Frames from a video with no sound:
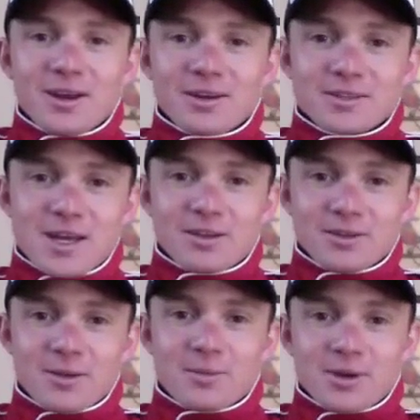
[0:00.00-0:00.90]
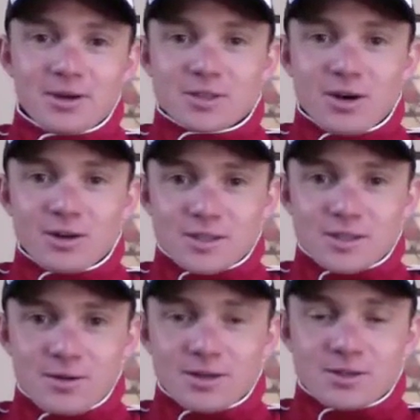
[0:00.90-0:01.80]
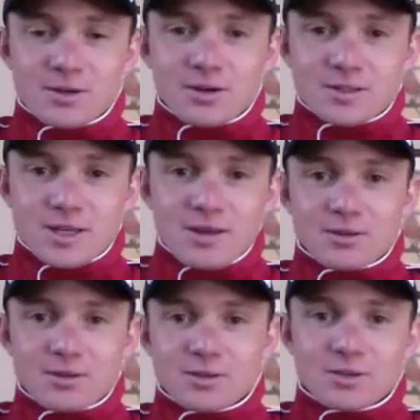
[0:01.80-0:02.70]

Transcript: Not exactly. I mean, you know, it's hard as an endurance athlete to,